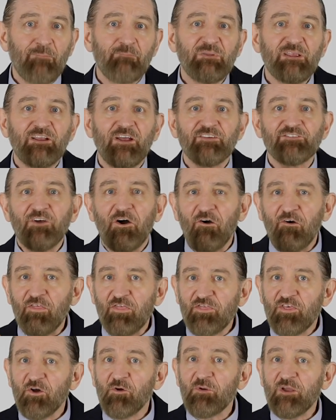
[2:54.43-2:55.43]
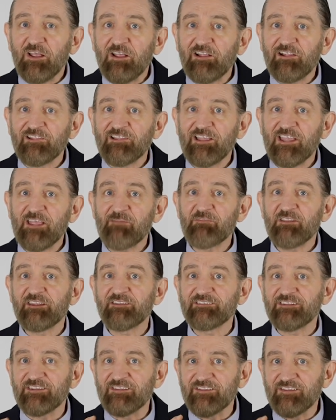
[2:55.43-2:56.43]
because although it claimed that
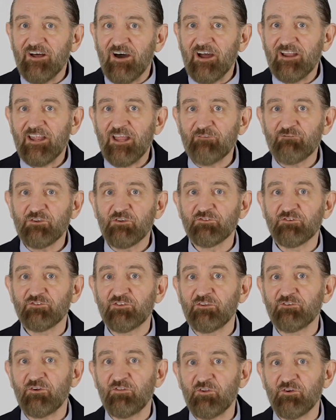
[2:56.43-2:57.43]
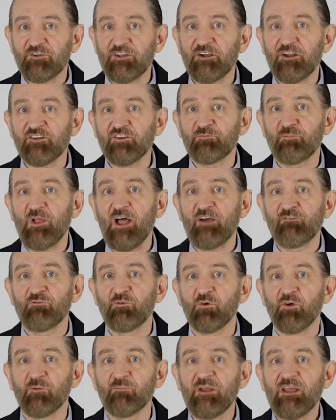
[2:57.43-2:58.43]
it did not have users under 13 on its
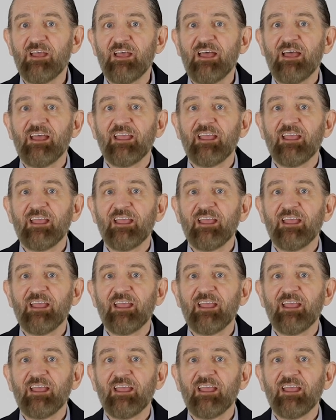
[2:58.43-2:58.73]
platform,